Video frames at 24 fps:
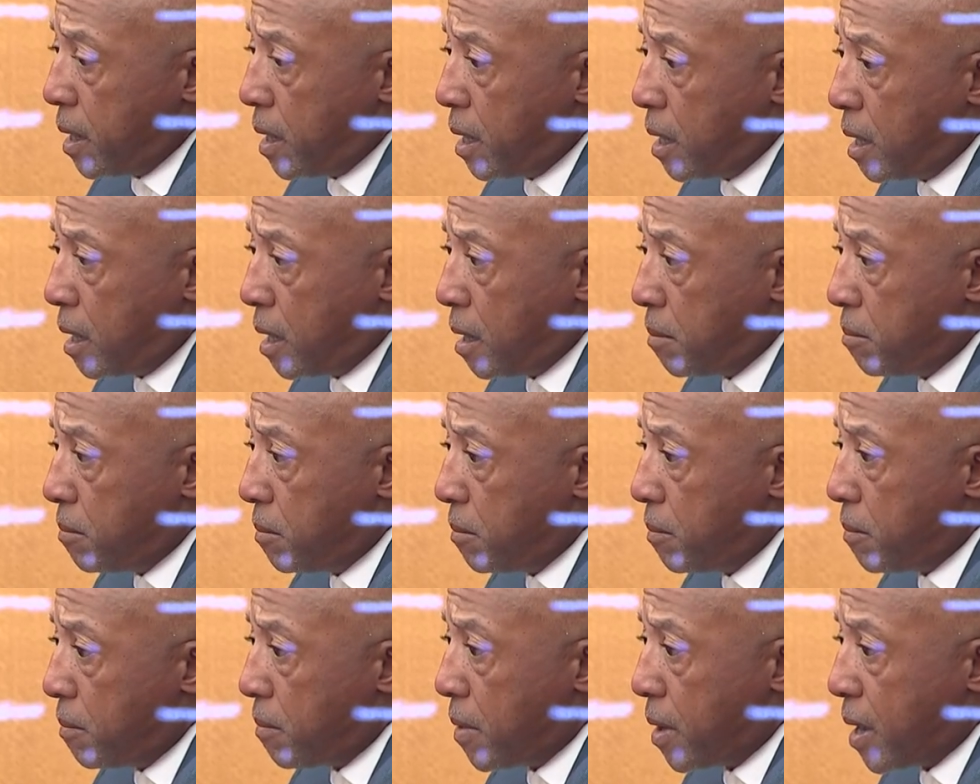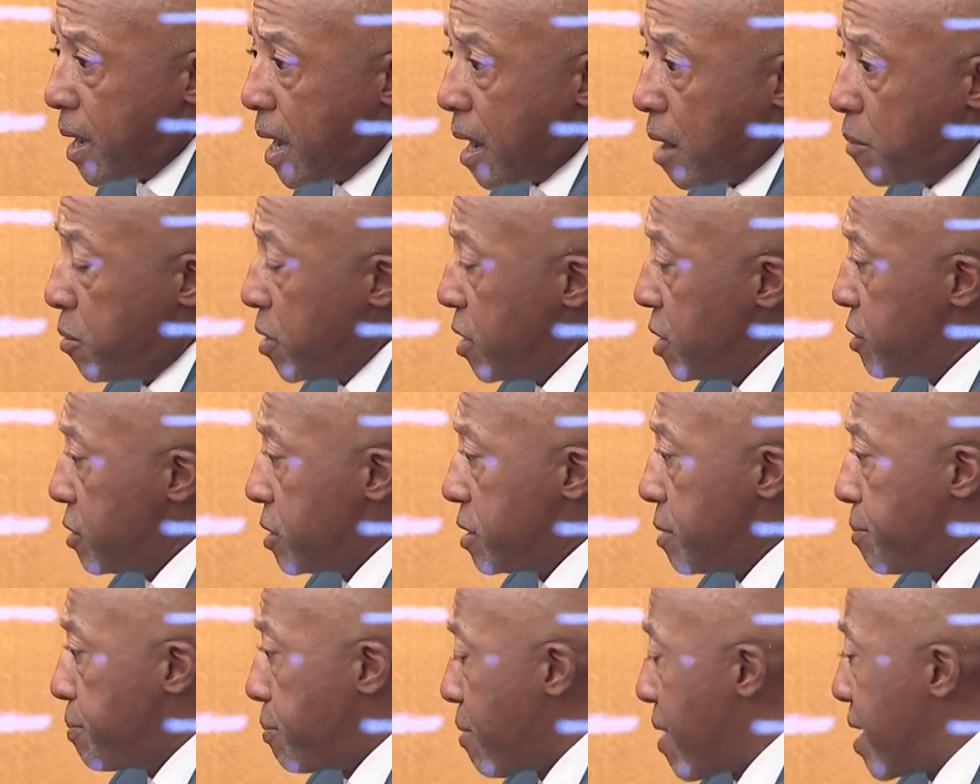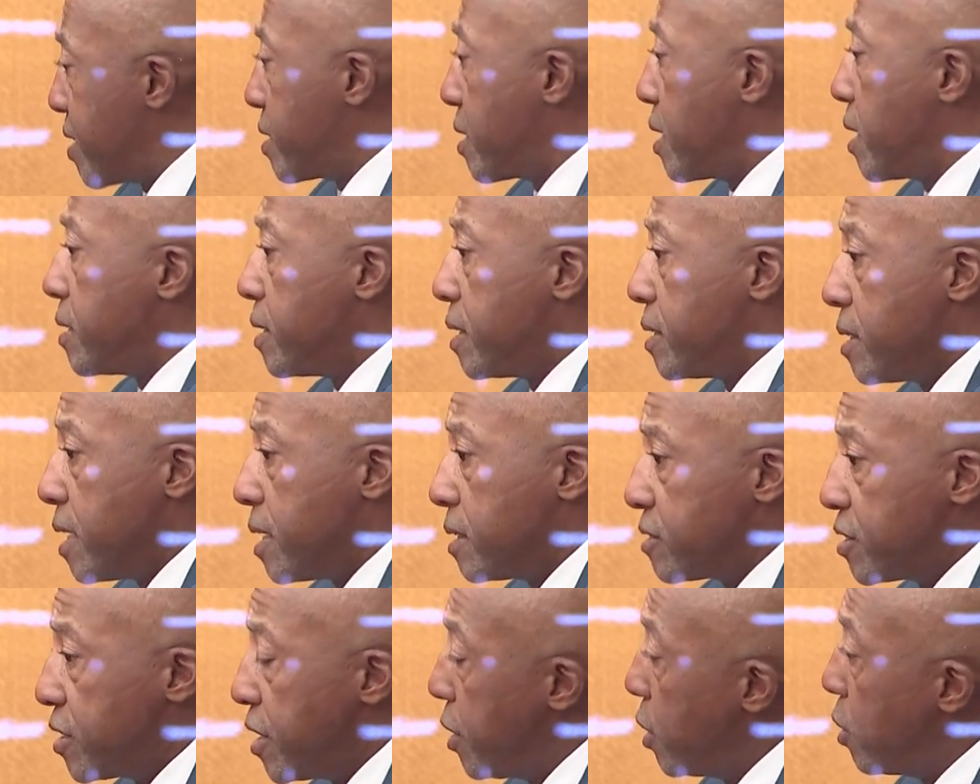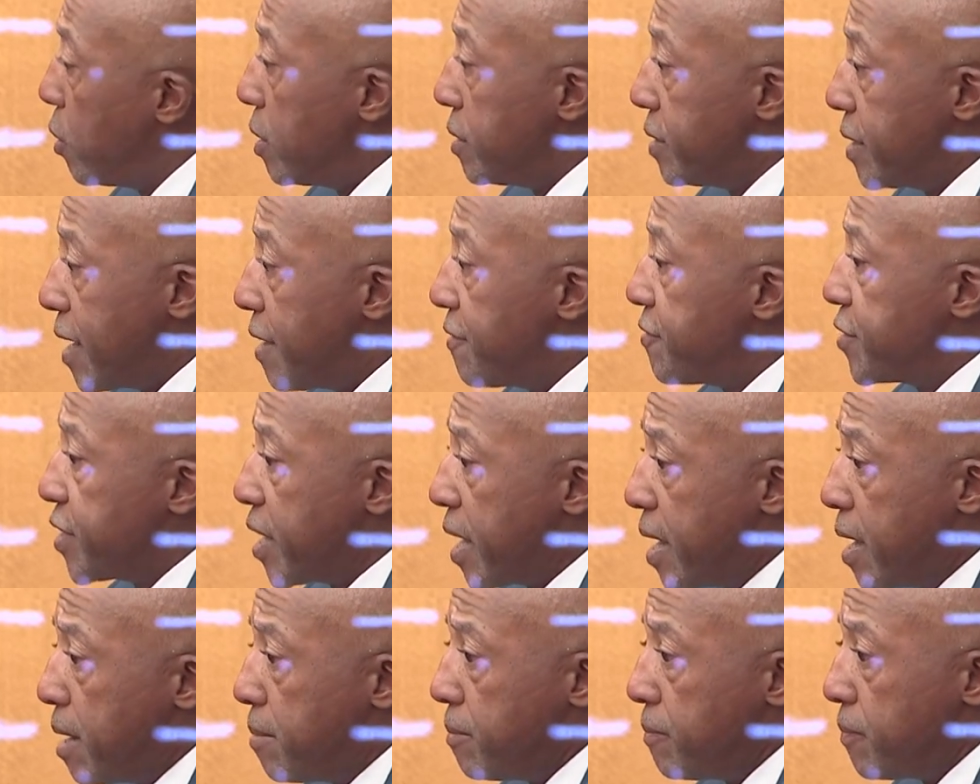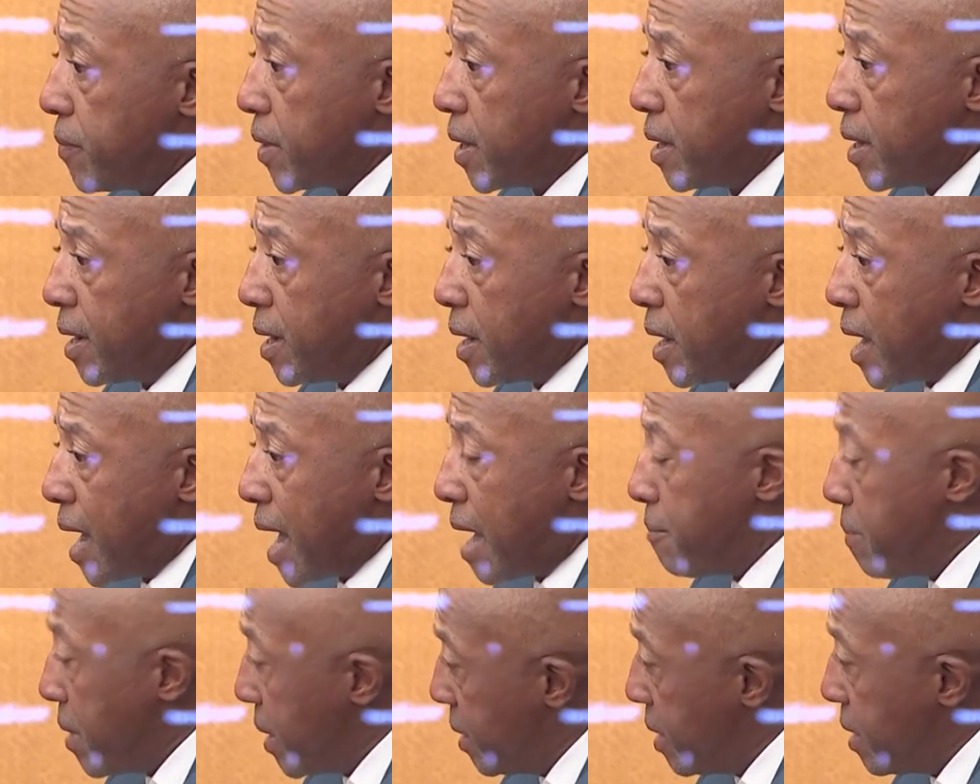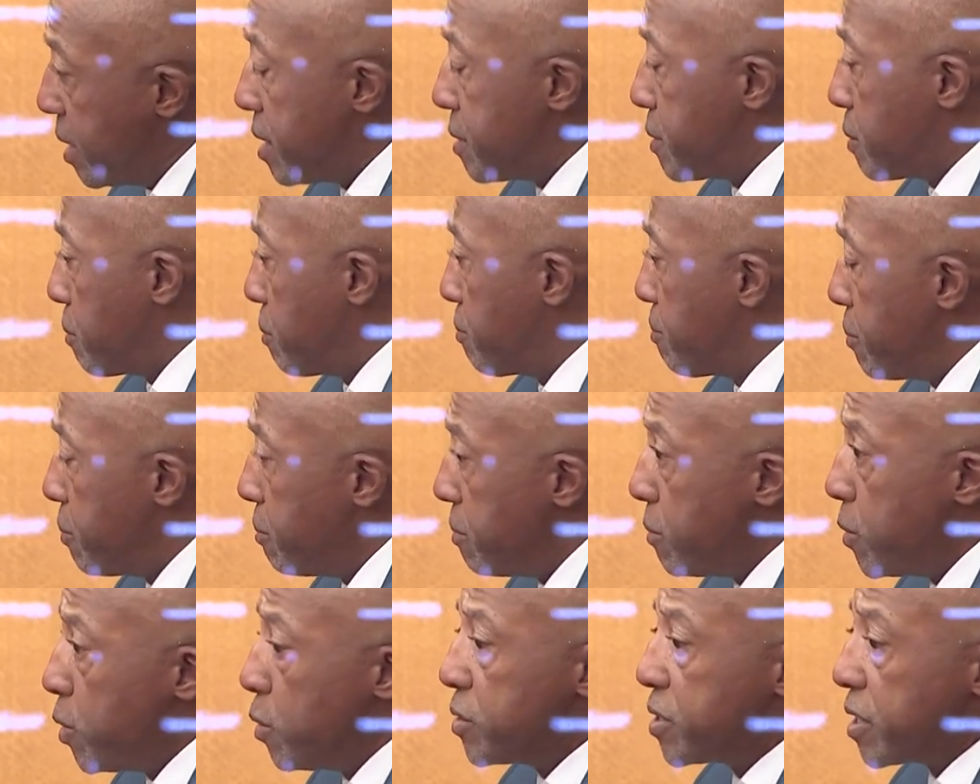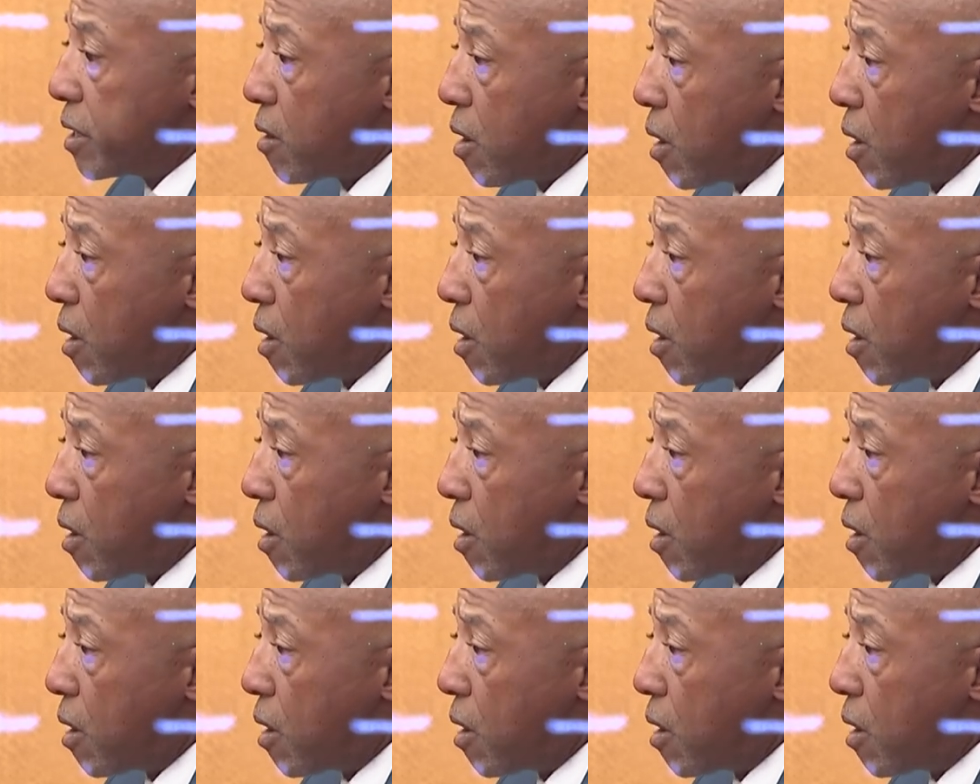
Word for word: Um, I was the president and C E O of Def Jam. I've been in this music